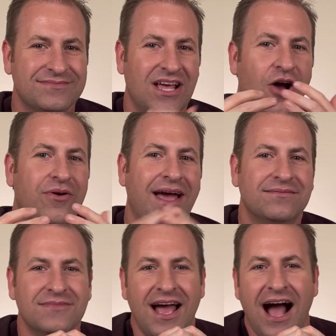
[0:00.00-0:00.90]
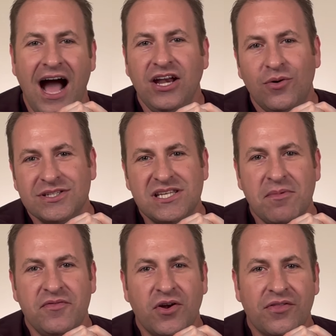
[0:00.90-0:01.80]
Okay, I know what some
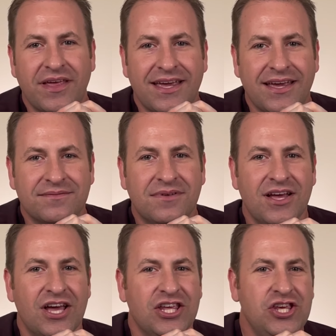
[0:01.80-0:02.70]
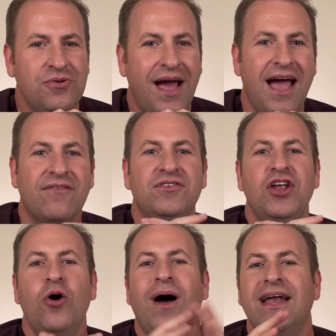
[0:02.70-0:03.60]
of you are thinking. You have
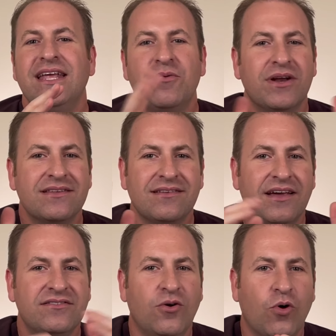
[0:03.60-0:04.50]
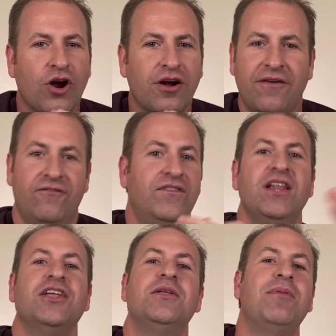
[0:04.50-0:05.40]
no idea what it's like to work fill
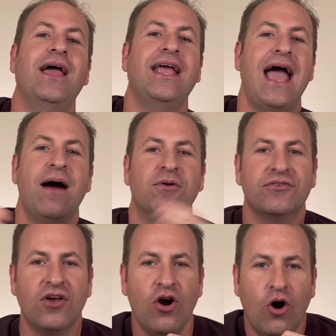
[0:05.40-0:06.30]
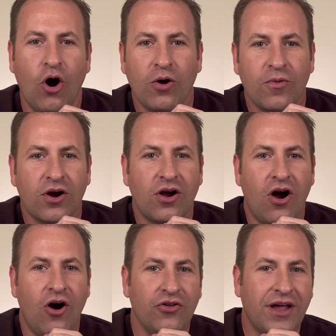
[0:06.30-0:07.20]
in the blank hours, or work
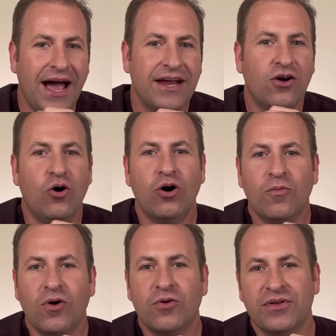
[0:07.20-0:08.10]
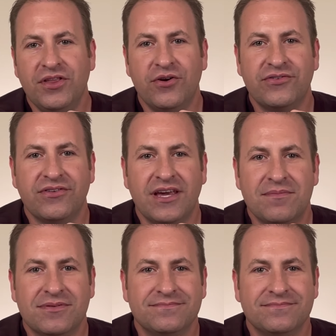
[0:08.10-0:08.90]
all night, or work with no sleep.